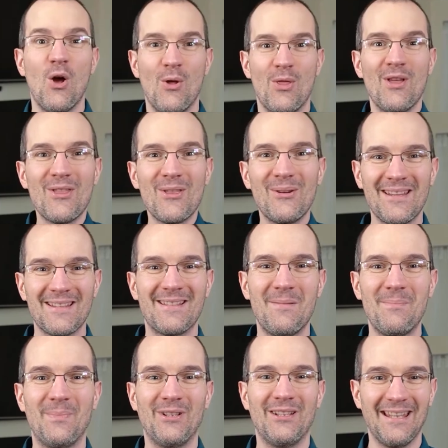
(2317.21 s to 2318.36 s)
Another
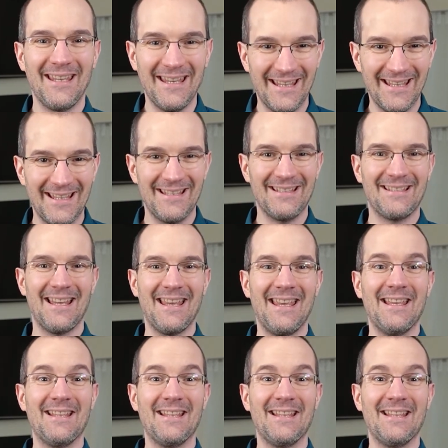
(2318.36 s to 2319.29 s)
example is a